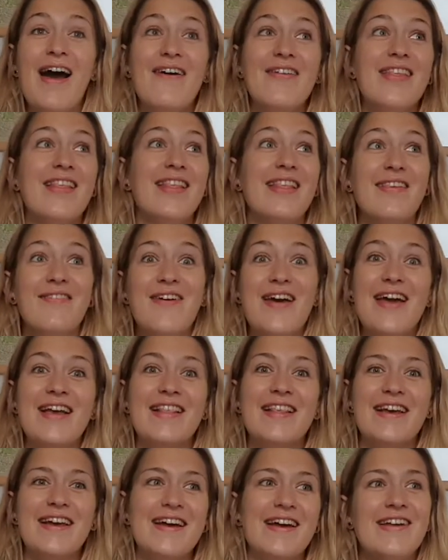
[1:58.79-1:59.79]
this is
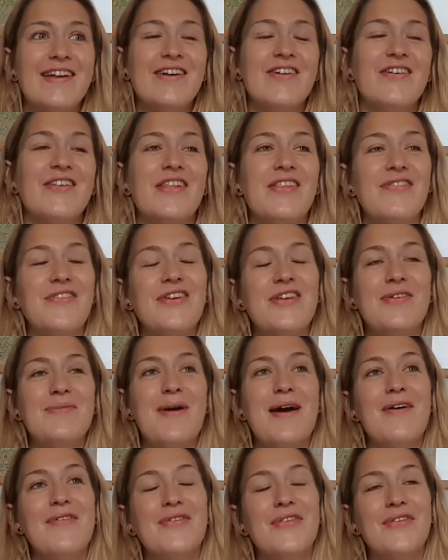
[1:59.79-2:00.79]
amazing. I only got this for
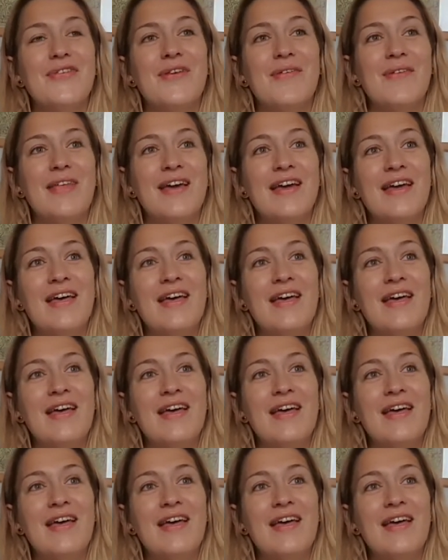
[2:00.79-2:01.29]
£2 or something.